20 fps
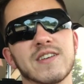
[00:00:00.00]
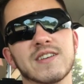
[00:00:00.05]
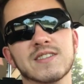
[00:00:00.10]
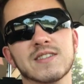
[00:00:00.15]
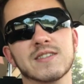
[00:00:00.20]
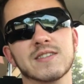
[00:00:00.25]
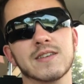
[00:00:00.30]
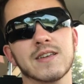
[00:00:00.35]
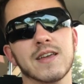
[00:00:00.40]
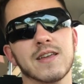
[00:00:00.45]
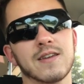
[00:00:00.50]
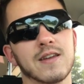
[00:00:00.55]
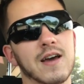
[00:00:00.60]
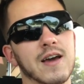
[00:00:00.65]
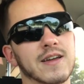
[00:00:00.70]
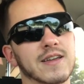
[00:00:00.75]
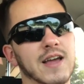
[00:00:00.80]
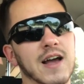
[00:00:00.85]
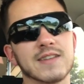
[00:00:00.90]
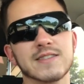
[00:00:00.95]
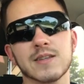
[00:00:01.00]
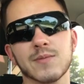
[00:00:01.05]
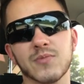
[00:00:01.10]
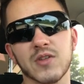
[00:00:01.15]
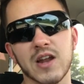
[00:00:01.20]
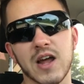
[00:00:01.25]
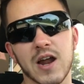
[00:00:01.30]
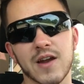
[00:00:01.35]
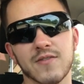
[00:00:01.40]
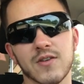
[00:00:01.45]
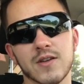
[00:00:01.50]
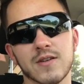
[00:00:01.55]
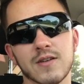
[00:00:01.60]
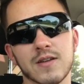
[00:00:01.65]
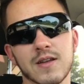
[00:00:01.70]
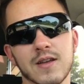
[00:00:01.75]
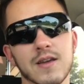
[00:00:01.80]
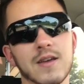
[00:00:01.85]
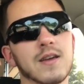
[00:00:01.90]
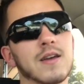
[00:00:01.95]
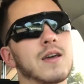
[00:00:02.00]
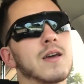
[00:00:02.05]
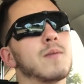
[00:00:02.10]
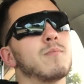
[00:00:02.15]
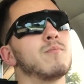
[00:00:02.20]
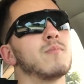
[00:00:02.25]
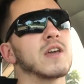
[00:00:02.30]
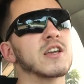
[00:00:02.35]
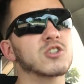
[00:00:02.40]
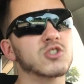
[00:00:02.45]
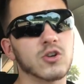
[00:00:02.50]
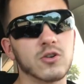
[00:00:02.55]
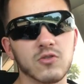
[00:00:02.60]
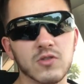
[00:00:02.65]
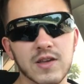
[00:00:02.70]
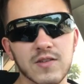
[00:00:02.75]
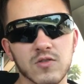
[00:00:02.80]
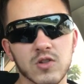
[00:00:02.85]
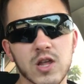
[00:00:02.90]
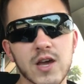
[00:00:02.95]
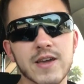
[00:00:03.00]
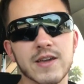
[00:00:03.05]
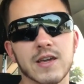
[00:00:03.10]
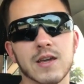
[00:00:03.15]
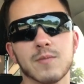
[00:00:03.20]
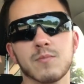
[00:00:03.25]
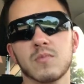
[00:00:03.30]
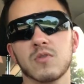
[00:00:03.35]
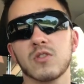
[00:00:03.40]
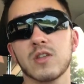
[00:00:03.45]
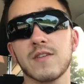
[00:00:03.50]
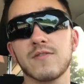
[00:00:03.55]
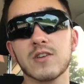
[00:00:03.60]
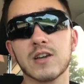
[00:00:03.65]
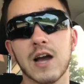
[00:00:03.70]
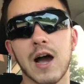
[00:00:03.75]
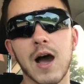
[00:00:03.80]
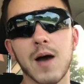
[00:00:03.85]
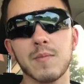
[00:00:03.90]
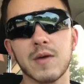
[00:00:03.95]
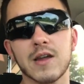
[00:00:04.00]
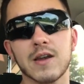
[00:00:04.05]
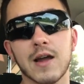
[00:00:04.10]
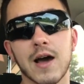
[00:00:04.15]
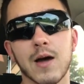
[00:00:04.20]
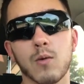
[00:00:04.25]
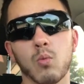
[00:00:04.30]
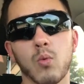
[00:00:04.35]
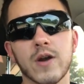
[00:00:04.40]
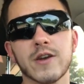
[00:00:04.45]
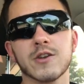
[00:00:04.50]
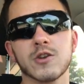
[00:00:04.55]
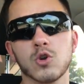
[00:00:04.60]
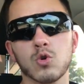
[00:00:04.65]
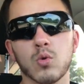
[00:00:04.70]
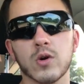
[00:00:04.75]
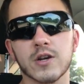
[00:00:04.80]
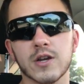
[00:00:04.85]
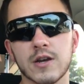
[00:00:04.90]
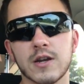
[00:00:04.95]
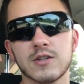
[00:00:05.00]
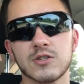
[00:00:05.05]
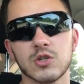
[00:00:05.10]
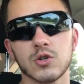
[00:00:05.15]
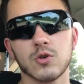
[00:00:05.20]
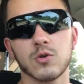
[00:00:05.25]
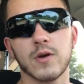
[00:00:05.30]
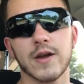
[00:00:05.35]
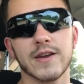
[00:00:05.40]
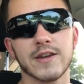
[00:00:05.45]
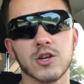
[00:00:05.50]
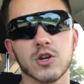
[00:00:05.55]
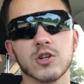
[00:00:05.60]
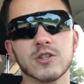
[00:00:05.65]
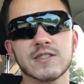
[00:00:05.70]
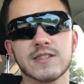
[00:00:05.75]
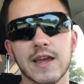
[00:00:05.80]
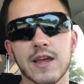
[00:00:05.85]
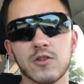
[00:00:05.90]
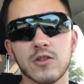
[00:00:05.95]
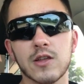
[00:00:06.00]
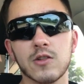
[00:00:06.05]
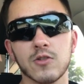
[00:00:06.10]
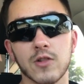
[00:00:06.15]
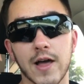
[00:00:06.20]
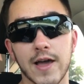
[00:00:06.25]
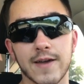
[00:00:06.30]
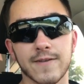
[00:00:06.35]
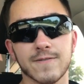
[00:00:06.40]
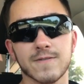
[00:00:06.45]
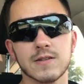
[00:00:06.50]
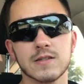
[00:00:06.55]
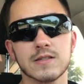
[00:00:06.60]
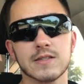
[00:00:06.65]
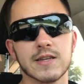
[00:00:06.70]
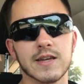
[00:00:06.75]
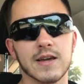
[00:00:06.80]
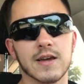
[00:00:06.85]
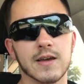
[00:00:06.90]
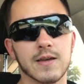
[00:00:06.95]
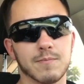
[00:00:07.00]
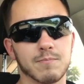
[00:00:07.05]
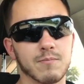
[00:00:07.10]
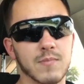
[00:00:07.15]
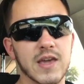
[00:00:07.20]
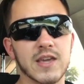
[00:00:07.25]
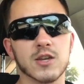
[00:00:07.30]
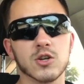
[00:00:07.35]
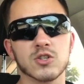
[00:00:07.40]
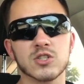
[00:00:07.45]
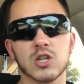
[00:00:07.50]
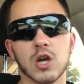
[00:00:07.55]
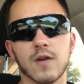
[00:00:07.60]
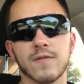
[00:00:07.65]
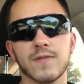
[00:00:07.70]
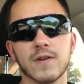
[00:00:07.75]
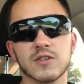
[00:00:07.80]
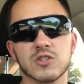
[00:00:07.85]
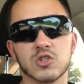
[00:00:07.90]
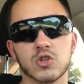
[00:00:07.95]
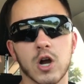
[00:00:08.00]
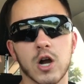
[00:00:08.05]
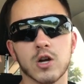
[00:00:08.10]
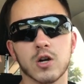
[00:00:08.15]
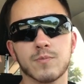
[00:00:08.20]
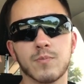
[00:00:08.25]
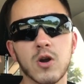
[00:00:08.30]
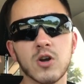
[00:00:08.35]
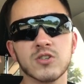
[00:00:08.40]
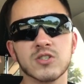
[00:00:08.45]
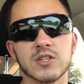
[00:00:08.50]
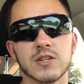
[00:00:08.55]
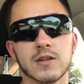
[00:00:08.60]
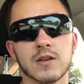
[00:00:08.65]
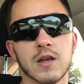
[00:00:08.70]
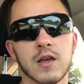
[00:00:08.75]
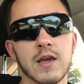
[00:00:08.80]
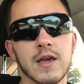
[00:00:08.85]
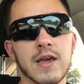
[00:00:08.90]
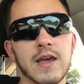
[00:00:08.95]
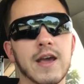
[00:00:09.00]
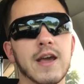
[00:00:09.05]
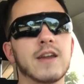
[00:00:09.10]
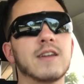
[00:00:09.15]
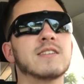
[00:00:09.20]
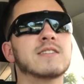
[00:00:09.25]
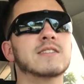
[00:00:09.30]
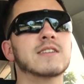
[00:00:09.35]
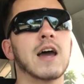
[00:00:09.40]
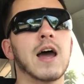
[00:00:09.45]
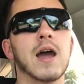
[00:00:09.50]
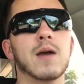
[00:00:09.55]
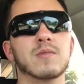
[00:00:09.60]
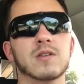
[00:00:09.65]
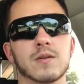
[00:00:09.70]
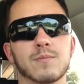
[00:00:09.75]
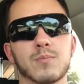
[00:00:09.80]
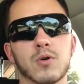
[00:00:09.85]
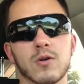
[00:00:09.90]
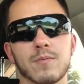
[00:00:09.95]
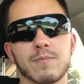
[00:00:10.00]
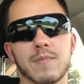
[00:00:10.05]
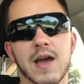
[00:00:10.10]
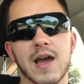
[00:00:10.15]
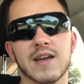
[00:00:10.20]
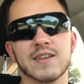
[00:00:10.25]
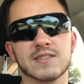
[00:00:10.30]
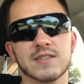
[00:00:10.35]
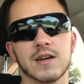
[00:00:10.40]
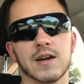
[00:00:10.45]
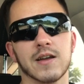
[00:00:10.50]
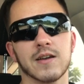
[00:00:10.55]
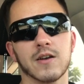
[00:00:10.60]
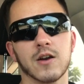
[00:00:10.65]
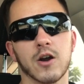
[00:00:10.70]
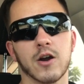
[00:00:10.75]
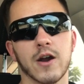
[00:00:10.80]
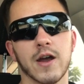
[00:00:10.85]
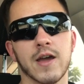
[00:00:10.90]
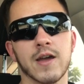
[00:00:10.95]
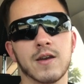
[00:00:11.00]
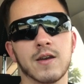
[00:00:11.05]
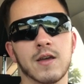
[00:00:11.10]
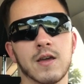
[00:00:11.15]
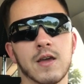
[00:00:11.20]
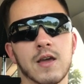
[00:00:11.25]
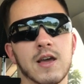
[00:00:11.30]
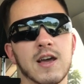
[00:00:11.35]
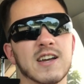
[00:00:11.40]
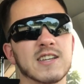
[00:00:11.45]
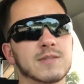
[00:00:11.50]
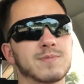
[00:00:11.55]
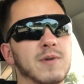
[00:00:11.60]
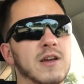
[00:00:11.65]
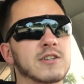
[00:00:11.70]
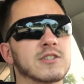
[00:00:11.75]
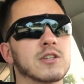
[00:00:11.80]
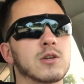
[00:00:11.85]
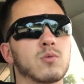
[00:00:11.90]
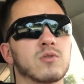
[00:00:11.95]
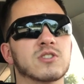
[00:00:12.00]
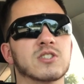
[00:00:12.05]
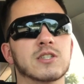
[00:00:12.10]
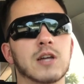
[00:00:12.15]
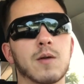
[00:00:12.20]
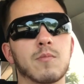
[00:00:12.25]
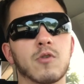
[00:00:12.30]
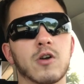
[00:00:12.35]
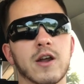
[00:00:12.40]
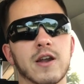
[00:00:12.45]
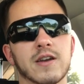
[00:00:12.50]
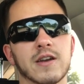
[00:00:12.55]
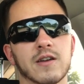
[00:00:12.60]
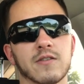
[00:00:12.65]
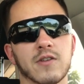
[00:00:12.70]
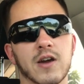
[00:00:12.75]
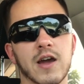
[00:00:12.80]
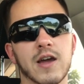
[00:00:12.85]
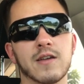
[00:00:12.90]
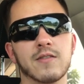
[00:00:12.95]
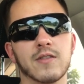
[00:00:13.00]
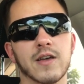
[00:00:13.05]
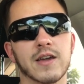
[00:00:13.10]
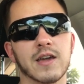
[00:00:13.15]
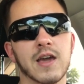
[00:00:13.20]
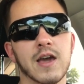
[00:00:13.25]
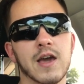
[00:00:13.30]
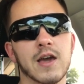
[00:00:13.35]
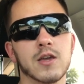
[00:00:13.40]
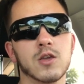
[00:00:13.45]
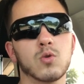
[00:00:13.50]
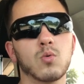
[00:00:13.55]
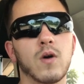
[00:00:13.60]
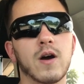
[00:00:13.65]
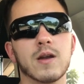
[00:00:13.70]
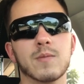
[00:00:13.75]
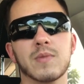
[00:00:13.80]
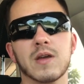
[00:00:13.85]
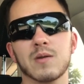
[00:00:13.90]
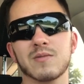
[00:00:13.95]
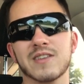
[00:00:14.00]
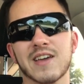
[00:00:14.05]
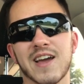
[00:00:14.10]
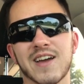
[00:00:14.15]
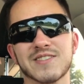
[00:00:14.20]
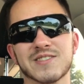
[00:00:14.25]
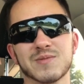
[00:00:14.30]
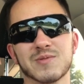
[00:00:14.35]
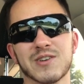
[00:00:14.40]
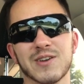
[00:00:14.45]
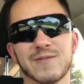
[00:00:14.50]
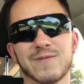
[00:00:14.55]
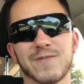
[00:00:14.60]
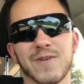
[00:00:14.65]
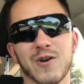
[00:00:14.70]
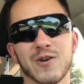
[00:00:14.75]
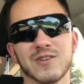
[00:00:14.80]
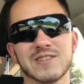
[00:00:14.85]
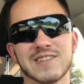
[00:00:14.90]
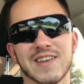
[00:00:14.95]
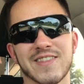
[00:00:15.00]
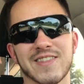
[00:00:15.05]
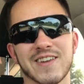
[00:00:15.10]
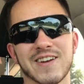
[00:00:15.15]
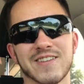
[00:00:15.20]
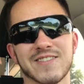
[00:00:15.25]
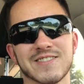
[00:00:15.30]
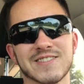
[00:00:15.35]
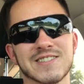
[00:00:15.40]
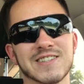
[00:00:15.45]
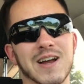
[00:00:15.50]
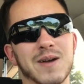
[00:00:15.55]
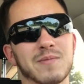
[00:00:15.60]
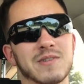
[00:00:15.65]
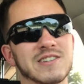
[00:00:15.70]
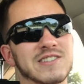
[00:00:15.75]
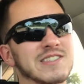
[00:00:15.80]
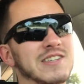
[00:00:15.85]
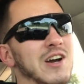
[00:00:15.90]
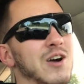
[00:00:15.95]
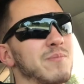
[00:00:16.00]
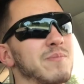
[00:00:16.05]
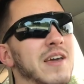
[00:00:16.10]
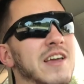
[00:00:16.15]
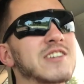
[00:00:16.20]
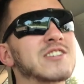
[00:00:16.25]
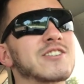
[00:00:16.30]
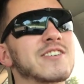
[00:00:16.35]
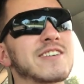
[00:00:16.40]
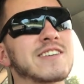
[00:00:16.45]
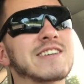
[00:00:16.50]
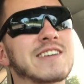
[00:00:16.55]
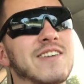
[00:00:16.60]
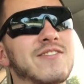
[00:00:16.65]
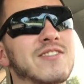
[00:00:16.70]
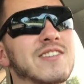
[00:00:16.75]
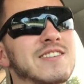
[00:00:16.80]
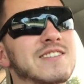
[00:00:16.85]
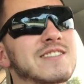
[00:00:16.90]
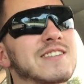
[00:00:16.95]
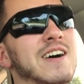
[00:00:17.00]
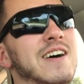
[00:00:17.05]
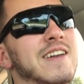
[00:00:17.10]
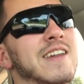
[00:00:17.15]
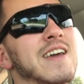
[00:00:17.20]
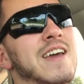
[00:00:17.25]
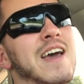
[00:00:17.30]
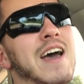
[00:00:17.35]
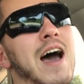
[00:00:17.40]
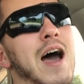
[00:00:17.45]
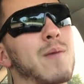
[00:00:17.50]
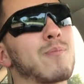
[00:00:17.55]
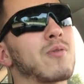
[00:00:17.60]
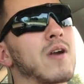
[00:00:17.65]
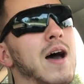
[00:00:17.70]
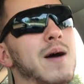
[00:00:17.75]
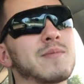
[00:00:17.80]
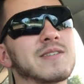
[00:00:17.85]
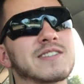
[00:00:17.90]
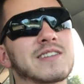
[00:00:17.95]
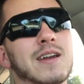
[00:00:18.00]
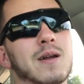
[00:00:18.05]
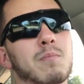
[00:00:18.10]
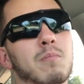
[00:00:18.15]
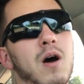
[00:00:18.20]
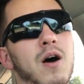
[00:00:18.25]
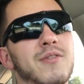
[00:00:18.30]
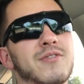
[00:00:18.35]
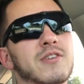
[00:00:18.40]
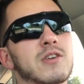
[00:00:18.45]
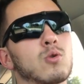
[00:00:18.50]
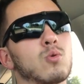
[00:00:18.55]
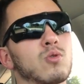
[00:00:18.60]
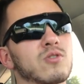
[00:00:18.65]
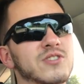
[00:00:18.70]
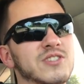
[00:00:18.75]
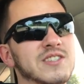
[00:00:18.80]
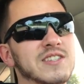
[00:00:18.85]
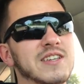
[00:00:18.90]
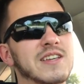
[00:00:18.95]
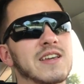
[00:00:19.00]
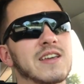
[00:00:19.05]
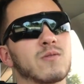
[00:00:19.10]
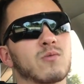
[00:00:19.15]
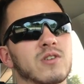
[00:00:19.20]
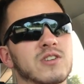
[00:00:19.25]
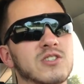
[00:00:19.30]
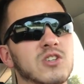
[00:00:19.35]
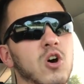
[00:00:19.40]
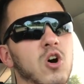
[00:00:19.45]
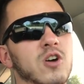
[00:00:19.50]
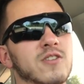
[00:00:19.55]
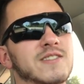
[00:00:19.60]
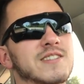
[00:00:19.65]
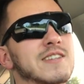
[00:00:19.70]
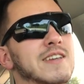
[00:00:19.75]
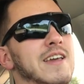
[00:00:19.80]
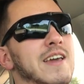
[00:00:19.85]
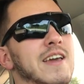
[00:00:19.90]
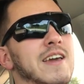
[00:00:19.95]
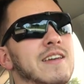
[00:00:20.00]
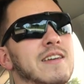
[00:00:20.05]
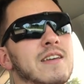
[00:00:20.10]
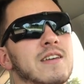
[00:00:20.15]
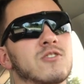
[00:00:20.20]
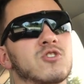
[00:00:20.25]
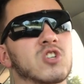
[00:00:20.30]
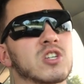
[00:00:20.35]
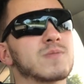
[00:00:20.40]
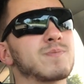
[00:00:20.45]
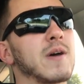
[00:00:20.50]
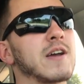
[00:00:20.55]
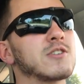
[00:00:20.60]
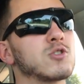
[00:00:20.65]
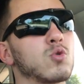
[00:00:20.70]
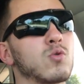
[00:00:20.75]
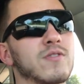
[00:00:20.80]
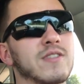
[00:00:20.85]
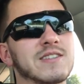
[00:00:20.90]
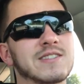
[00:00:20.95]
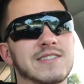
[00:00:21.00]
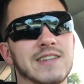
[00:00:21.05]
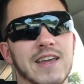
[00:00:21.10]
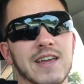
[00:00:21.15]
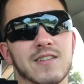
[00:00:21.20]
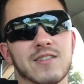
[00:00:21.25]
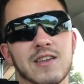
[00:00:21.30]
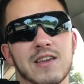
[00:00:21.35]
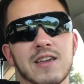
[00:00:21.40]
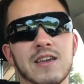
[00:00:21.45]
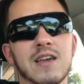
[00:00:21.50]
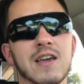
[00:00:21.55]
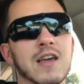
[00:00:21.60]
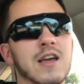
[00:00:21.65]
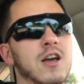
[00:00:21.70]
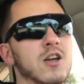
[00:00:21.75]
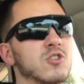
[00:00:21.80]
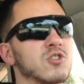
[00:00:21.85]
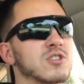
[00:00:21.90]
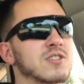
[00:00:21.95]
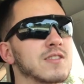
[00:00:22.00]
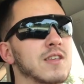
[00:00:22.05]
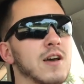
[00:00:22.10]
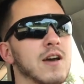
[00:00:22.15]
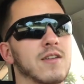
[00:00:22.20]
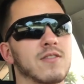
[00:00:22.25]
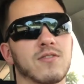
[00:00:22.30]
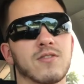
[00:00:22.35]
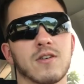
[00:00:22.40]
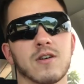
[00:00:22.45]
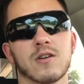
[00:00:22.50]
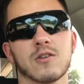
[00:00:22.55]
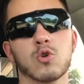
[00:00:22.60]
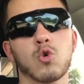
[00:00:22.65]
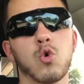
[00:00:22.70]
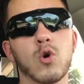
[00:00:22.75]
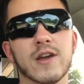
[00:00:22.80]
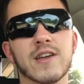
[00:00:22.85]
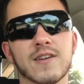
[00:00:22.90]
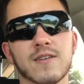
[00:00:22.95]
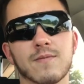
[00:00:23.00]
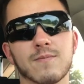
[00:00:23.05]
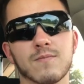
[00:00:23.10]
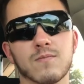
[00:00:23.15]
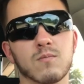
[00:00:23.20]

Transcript: this and got something out of it, make sure to leave a like. Leave a comment on what you are going to do in your daily life to make yourself a stronger person. It is time to put mass on, all right? Especially with summer ending, right? Like, you want to be able to have some good photos at the end of the summer, so make sure to get this done. I promise in a month you will see results, and just by doing the daily, just the quick